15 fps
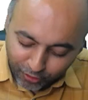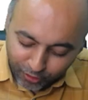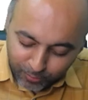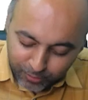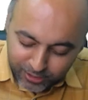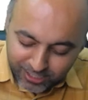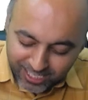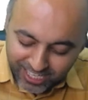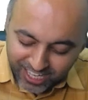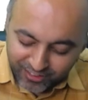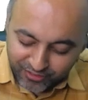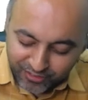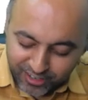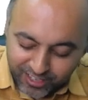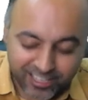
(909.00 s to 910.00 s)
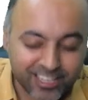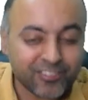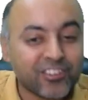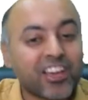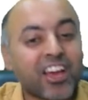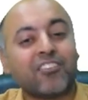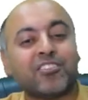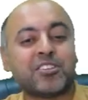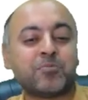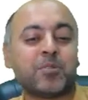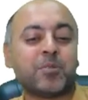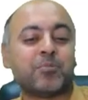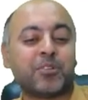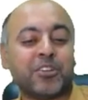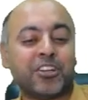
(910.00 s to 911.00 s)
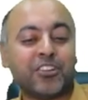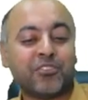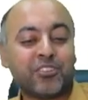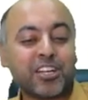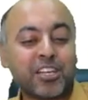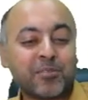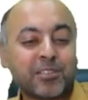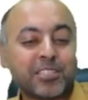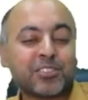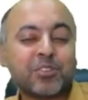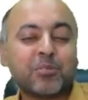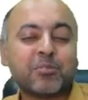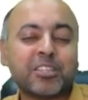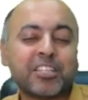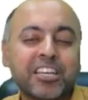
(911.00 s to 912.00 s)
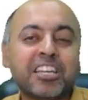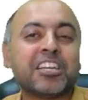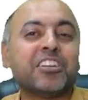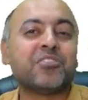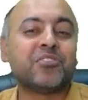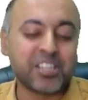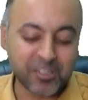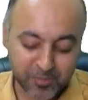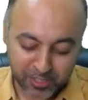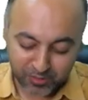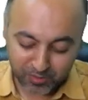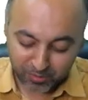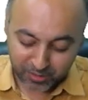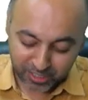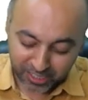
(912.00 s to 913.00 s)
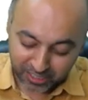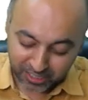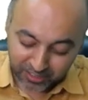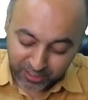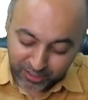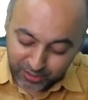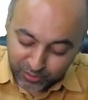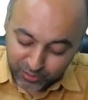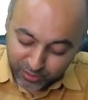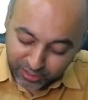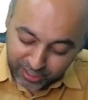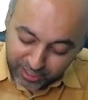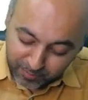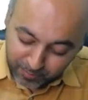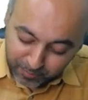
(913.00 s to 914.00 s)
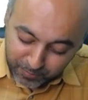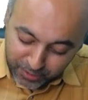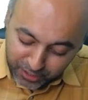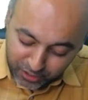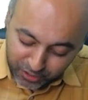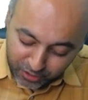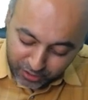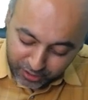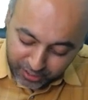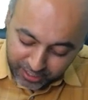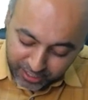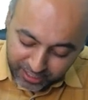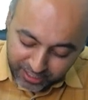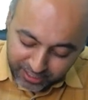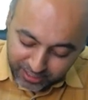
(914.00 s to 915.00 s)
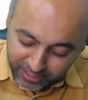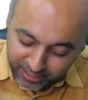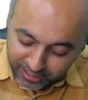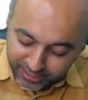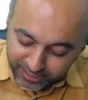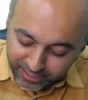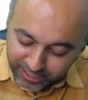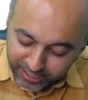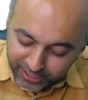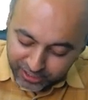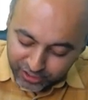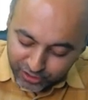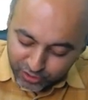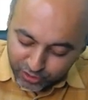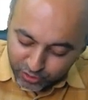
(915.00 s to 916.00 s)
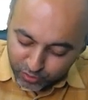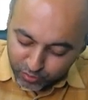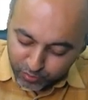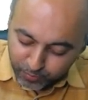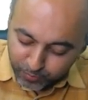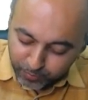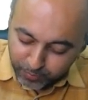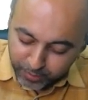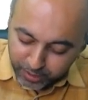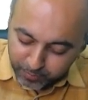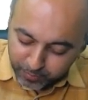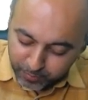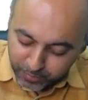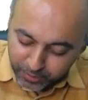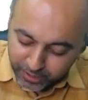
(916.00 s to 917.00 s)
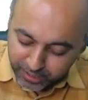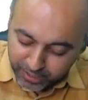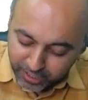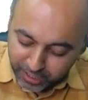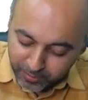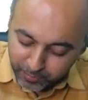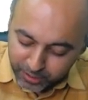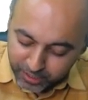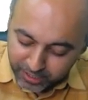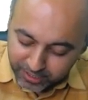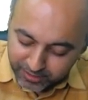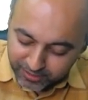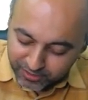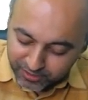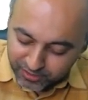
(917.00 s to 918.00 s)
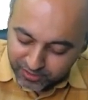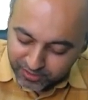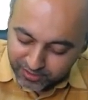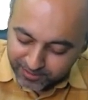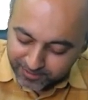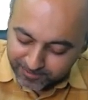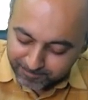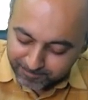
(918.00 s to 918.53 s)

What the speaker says: Almost every year we have this paper. Different images will be there. Different images will be there. So crumpled or wrinkled tissue paper appearance.